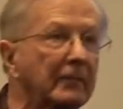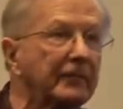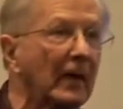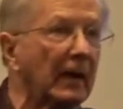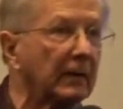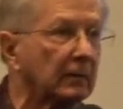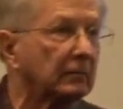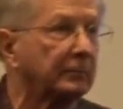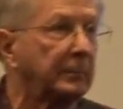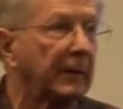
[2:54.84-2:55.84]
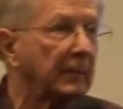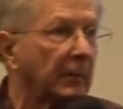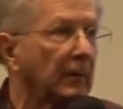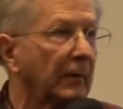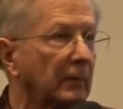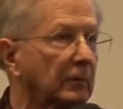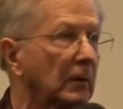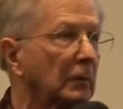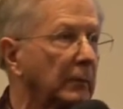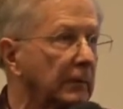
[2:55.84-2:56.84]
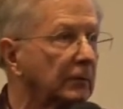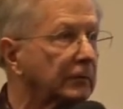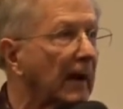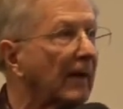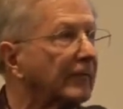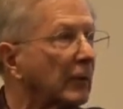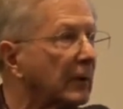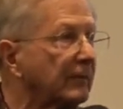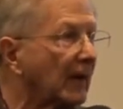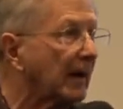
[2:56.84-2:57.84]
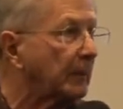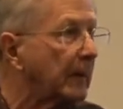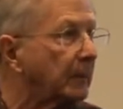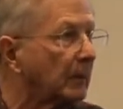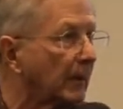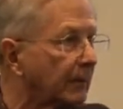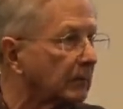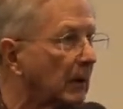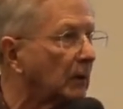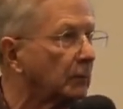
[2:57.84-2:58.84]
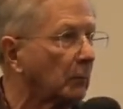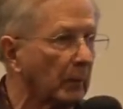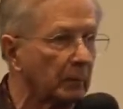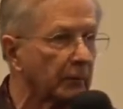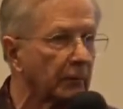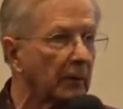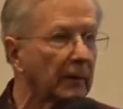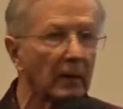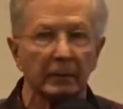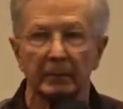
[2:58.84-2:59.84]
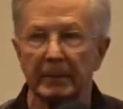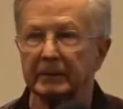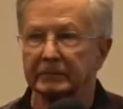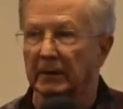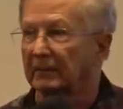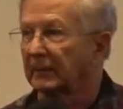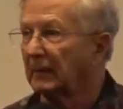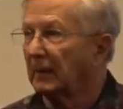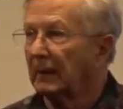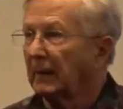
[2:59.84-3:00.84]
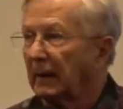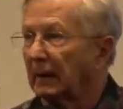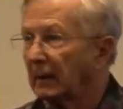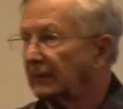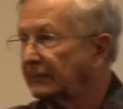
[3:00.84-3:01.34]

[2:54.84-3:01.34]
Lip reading: fired people on the road. We used to have 35 people on the road when we were doing all the big stuff. And I